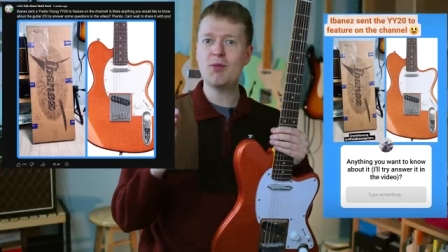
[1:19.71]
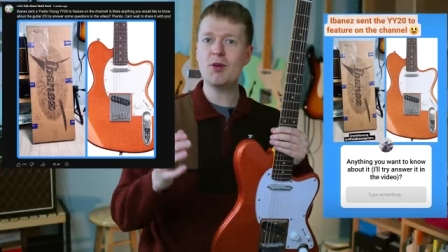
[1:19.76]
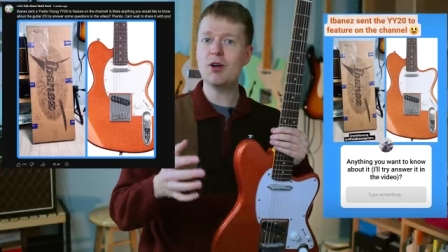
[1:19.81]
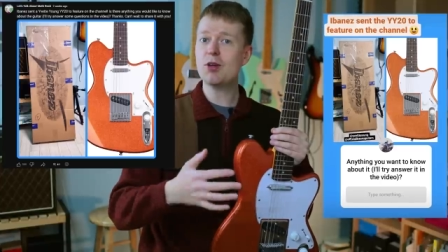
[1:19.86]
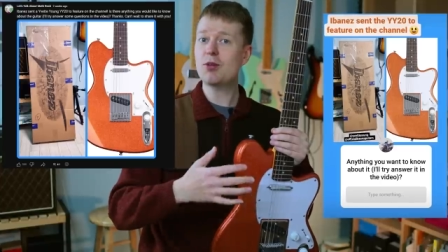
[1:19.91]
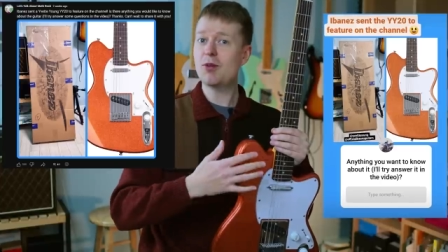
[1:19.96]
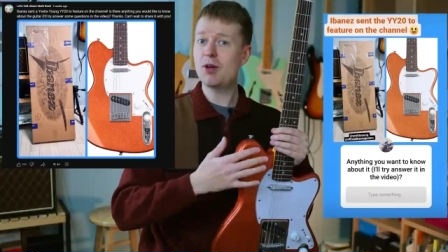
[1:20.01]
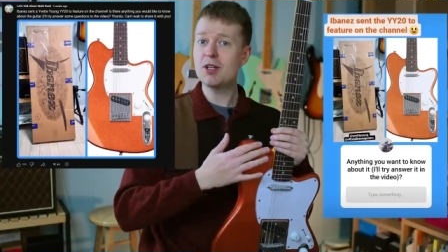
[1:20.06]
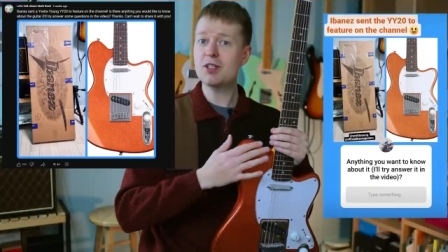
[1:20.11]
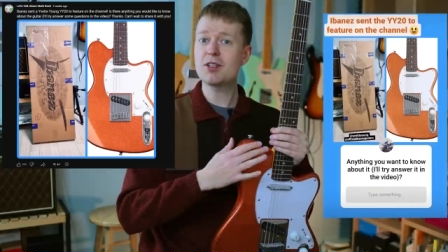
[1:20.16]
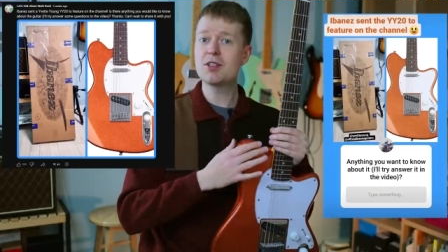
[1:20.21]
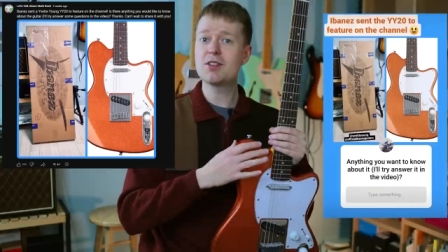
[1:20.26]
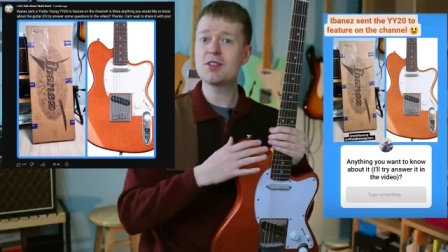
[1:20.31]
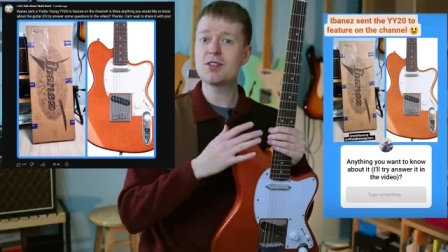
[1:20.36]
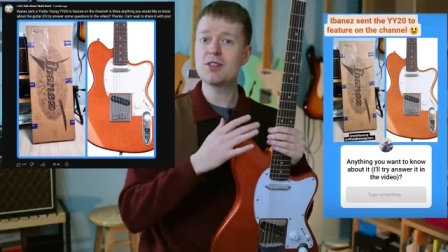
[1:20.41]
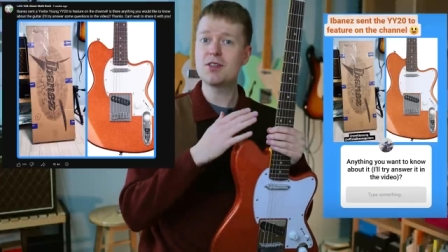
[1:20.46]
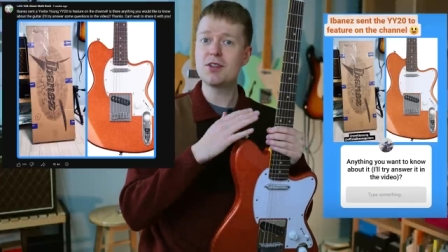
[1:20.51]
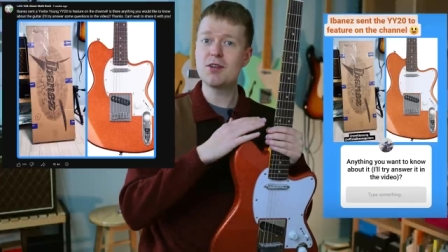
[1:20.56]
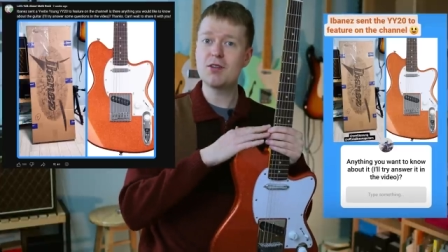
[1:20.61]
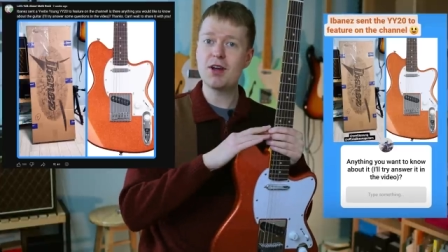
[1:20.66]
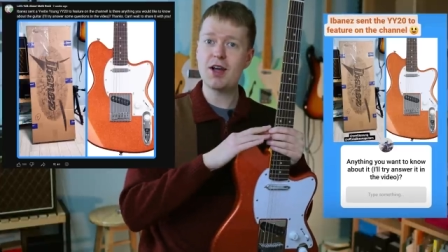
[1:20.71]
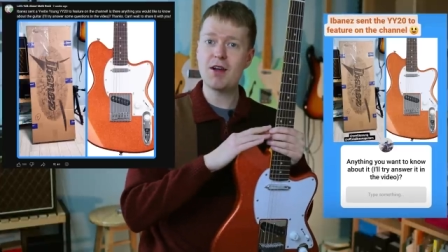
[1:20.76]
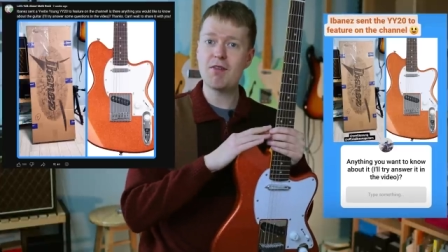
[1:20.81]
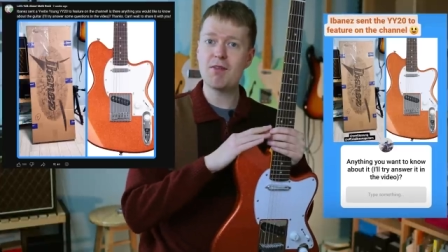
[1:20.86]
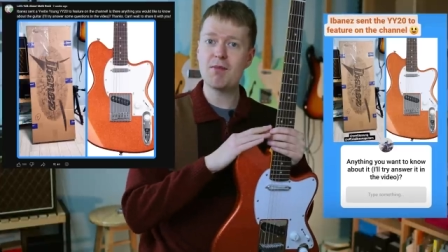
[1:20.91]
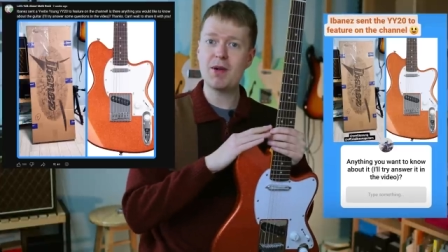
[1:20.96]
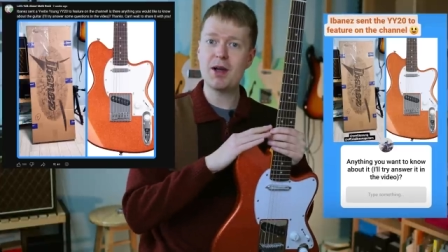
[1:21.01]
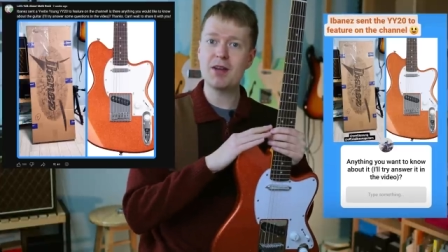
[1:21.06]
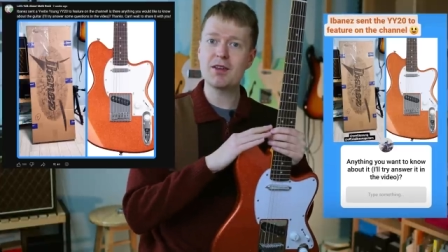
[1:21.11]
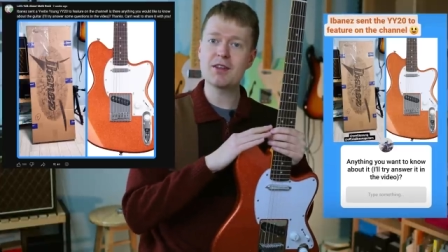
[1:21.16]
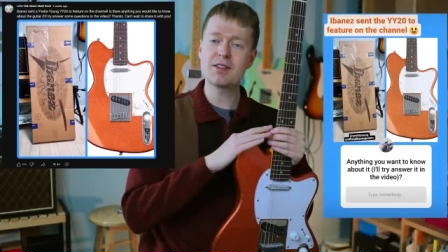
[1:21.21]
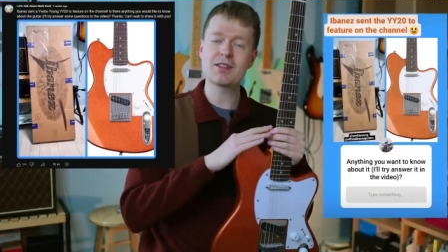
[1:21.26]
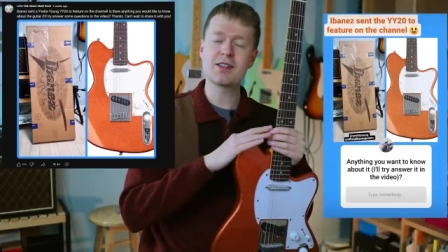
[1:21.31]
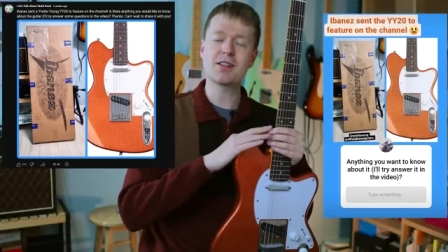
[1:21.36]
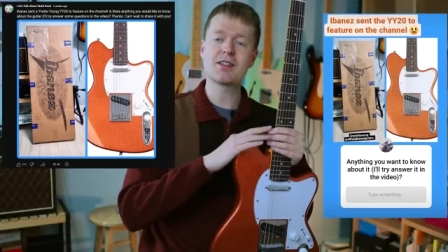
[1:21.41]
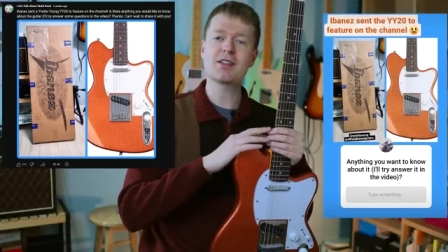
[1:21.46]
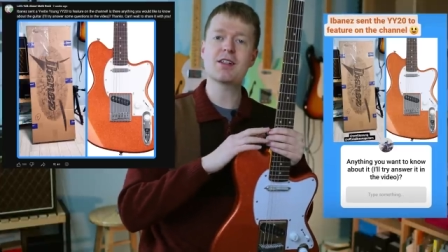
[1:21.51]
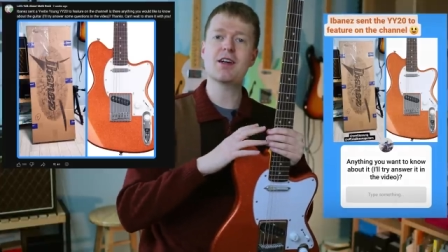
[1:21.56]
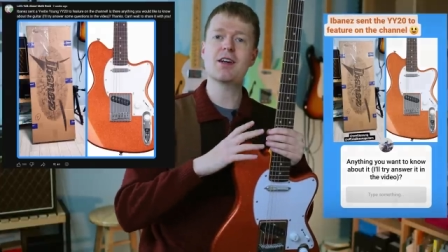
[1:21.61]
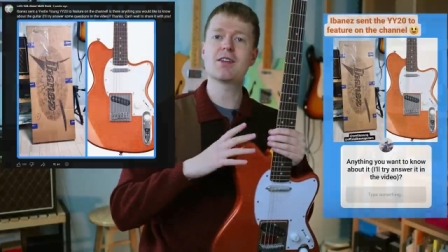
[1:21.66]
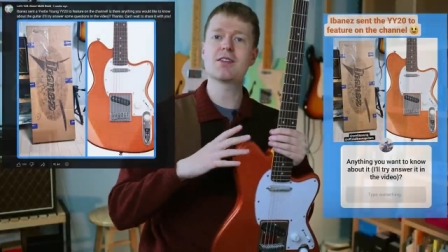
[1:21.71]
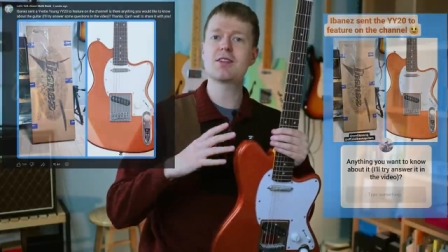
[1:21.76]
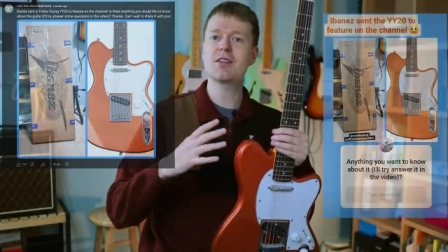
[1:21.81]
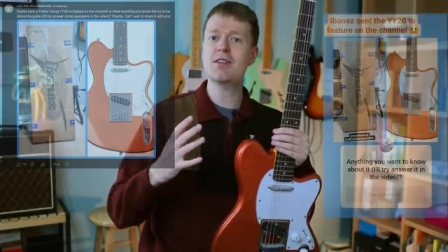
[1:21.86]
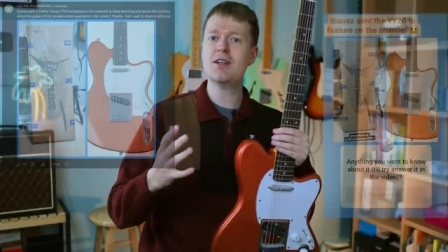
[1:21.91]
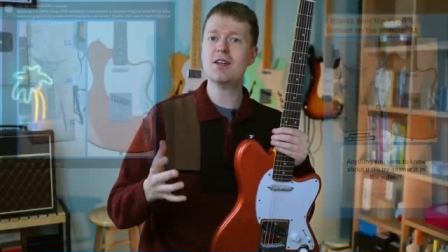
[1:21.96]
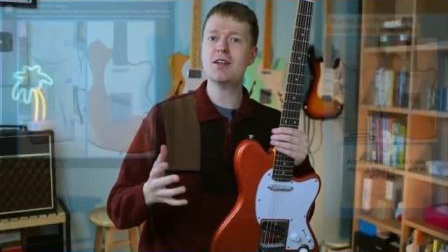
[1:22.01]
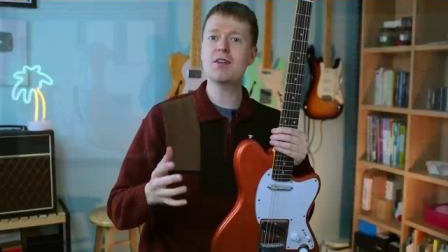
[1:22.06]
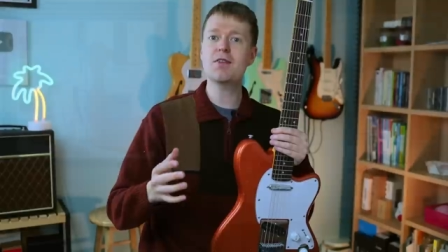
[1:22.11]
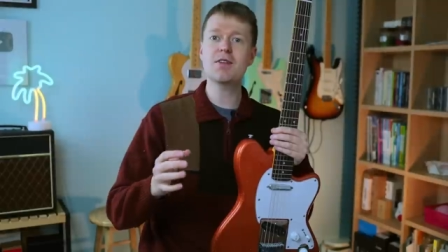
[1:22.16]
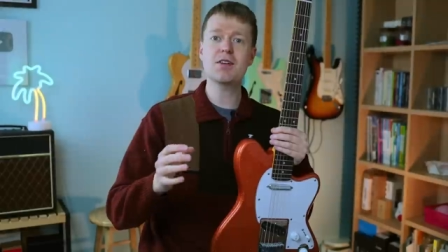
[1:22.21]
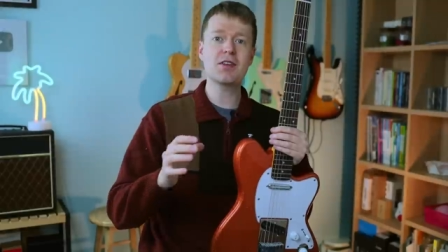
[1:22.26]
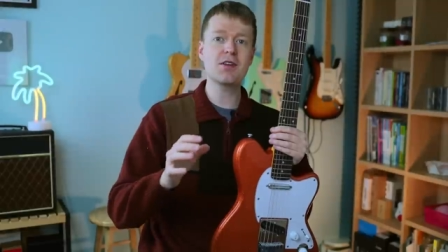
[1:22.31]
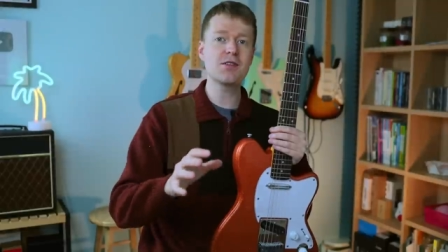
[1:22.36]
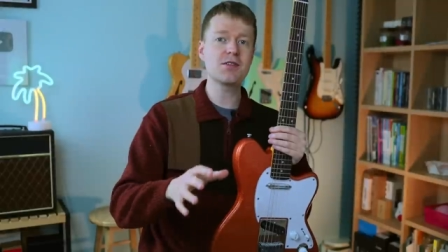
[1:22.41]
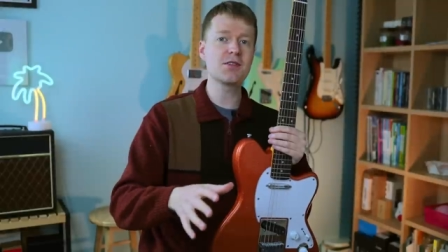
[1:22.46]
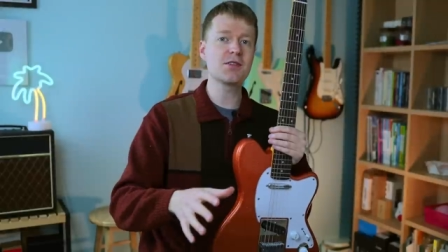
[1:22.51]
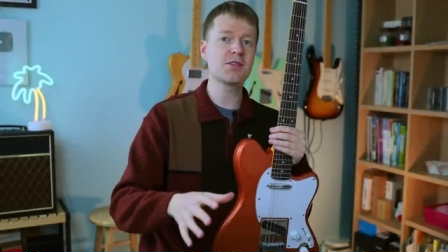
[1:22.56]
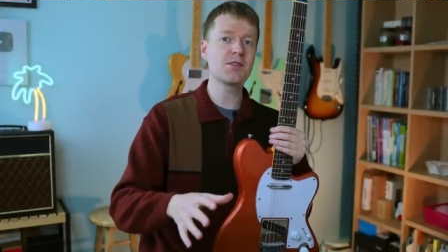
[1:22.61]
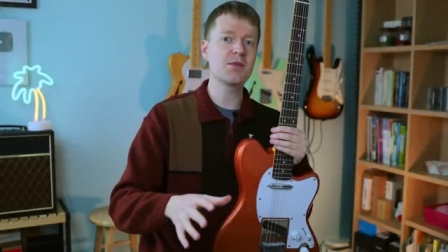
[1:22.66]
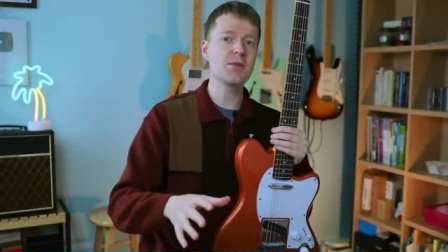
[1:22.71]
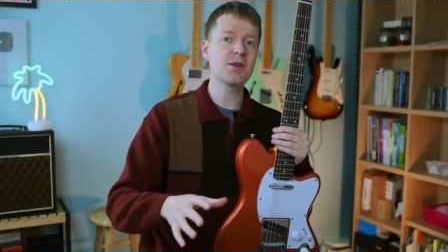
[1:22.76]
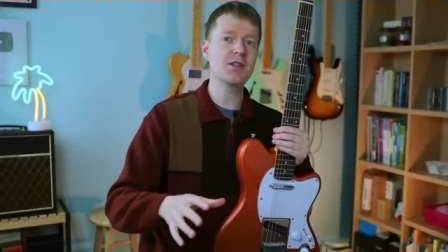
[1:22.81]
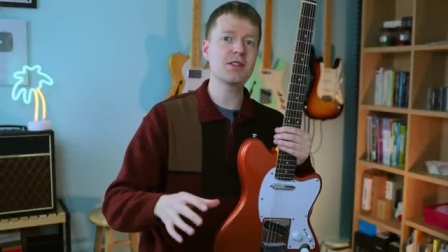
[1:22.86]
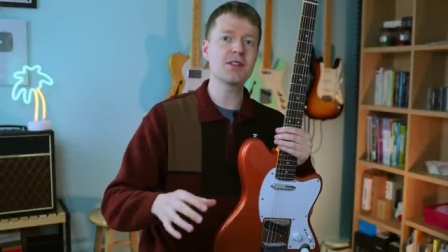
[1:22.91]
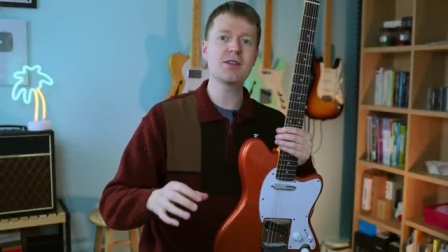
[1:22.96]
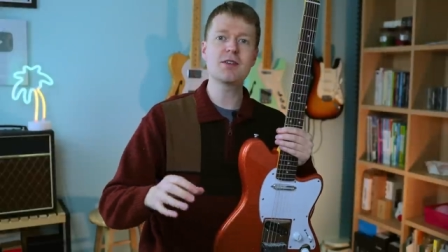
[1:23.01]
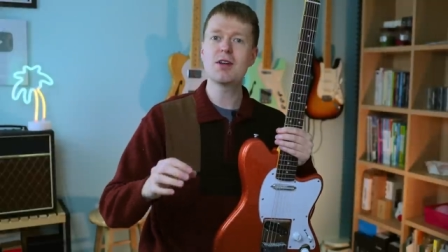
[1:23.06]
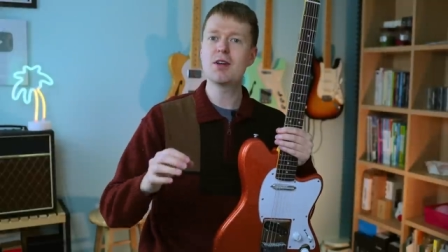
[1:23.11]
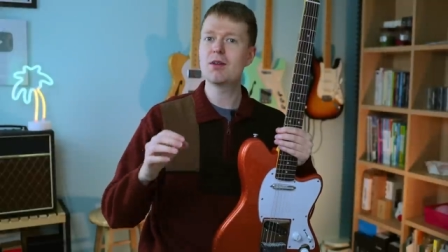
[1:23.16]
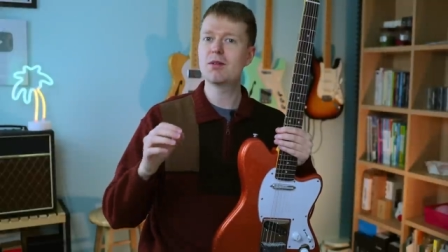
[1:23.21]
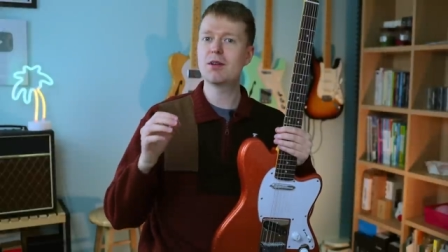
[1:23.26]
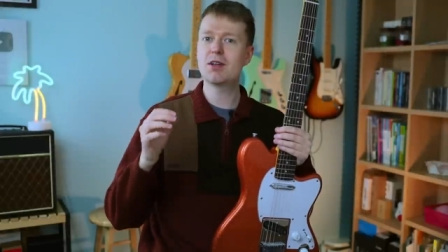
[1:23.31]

what questions do you have about this guitar. So thank you for those who submitted.